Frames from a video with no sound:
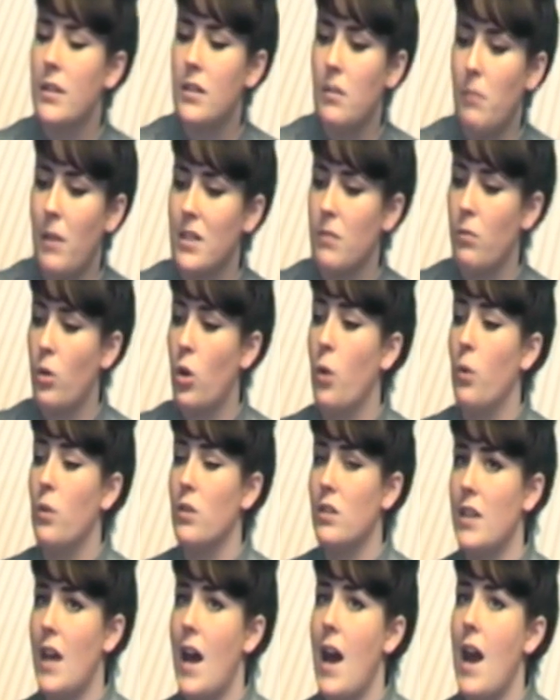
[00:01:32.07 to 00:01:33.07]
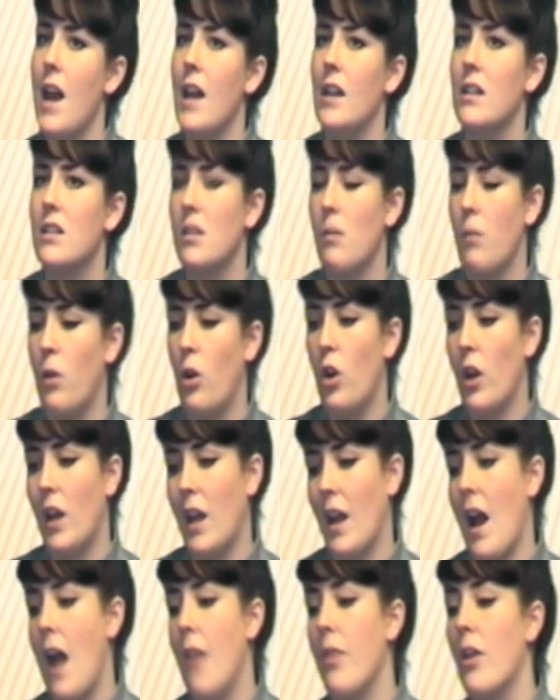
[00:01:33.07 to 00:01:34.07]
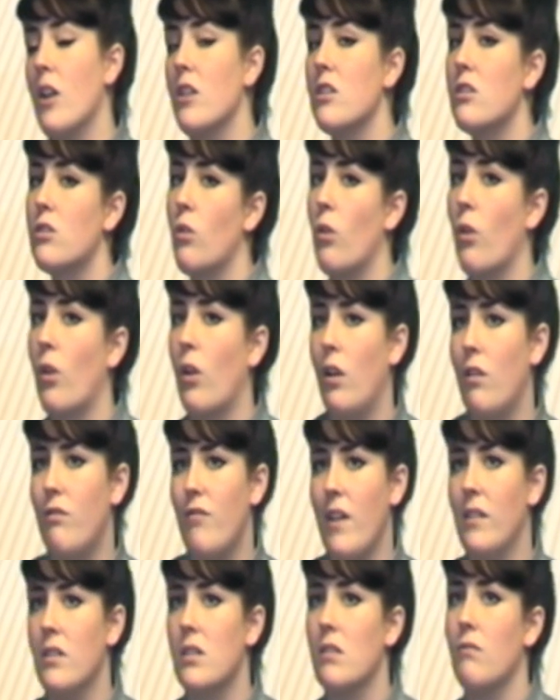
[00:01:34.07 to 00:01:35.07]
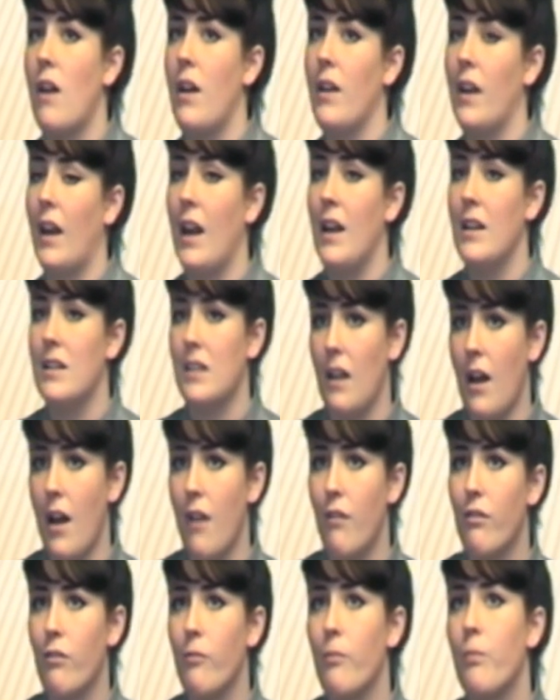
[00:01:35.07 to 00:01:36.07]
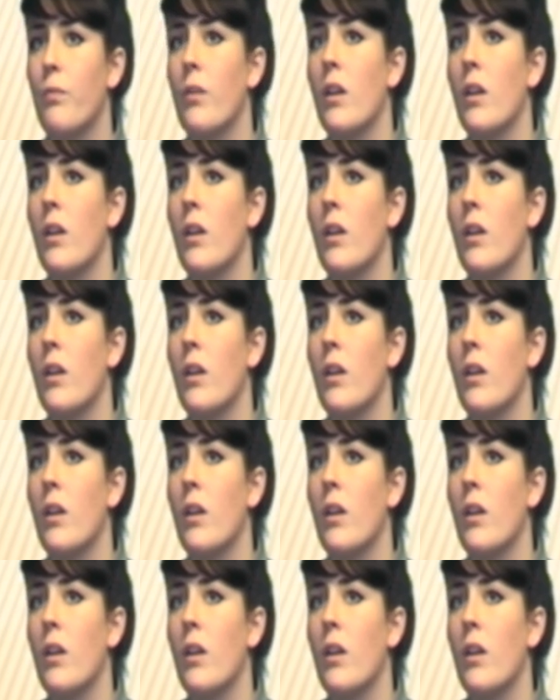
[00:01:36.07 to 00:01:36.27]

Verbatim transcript: it's not by someone who was there, it's someone looking at the historical events surrounding his life.